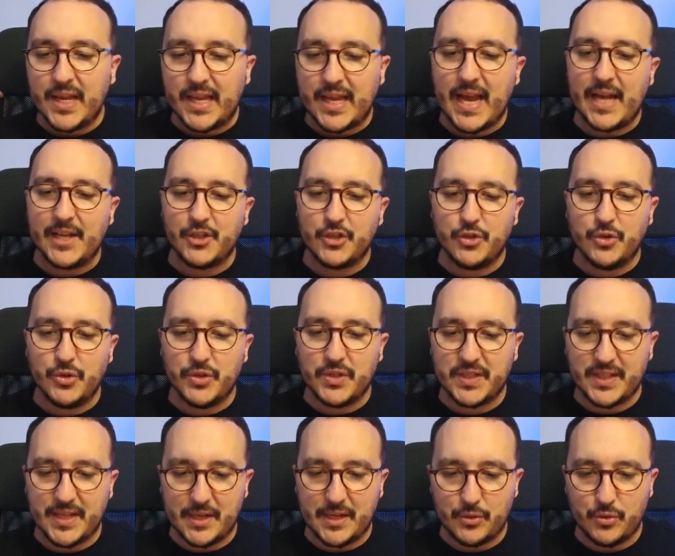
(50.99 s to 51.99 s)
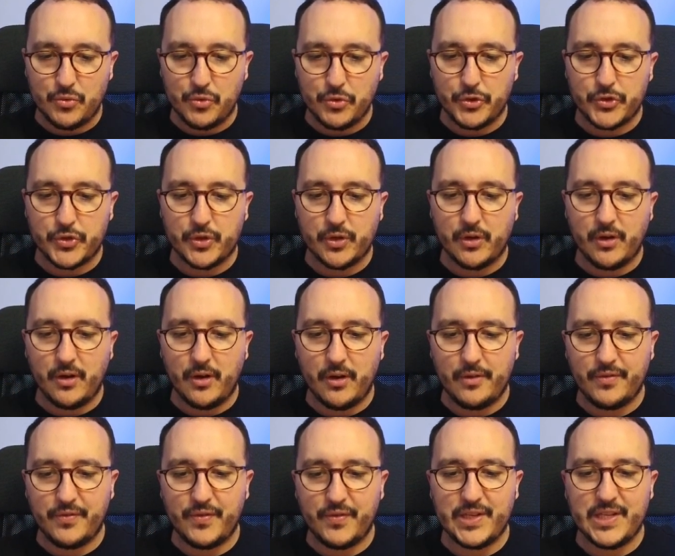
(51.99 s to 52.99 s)
catch the status
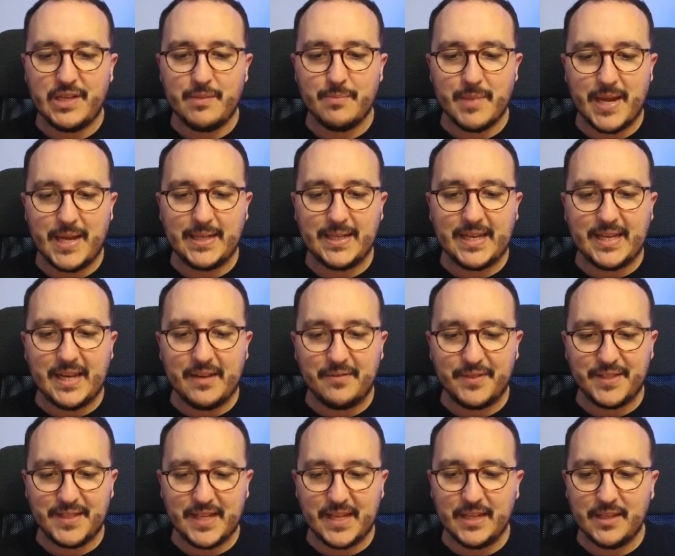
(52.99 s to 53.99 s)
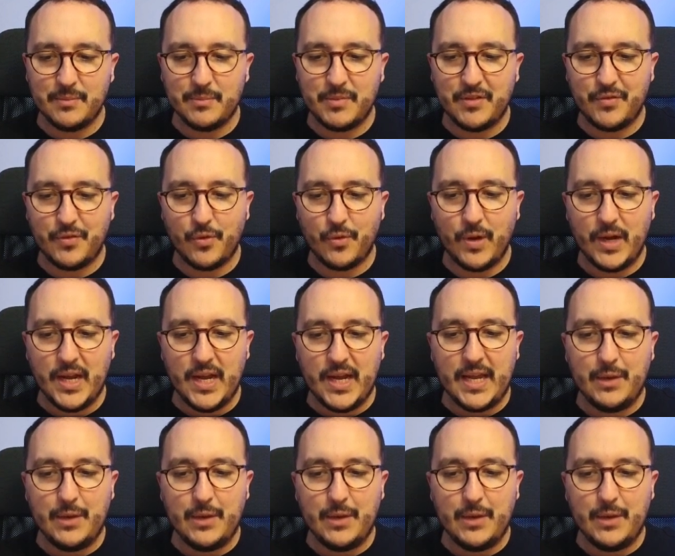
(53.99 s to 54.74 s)
of email that I've sent before.